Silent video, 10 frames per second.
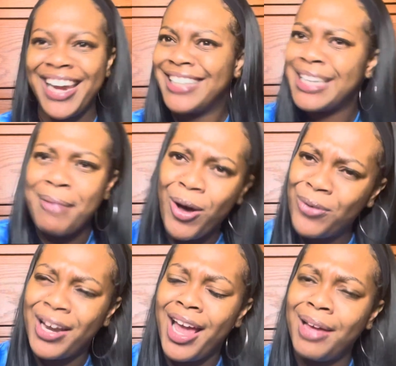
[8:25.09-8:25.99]
Can I say my
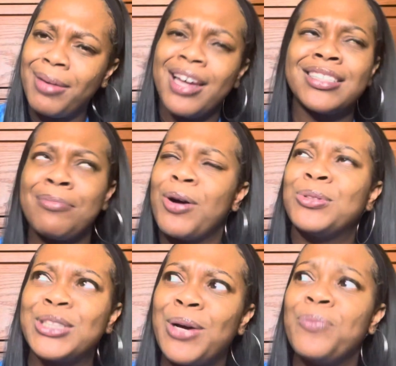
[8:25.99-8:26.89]
own name? Can I say my
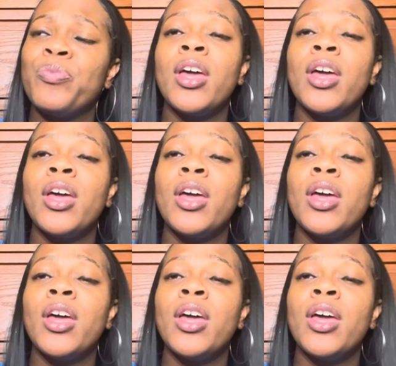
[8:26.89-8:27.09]
own show?